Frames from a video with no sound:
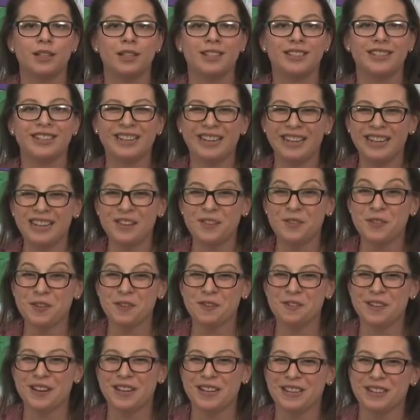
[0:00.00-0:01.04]
Did any of you
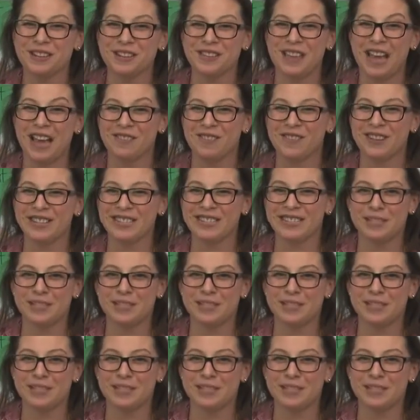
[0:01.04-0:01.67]
already know that word in